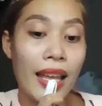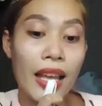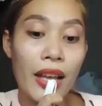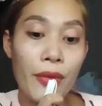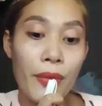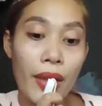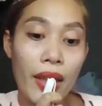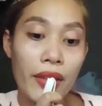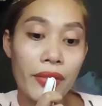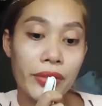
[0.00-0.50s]

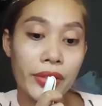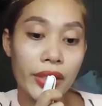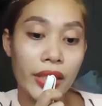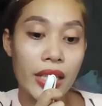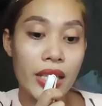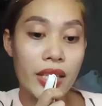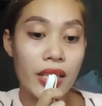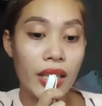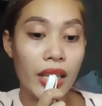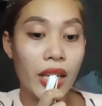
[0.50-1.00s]
however,
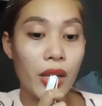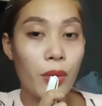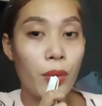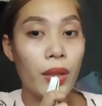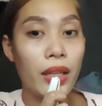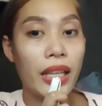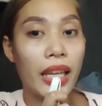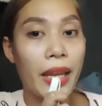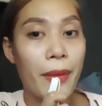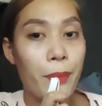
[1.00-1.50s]
is
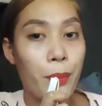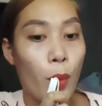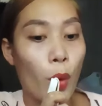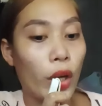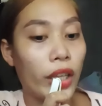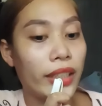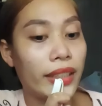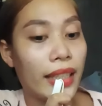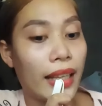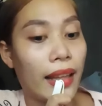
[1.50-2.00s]
equally
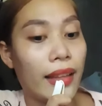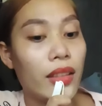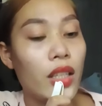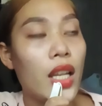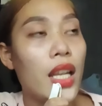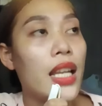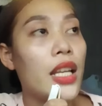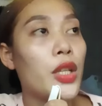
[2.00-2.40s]
important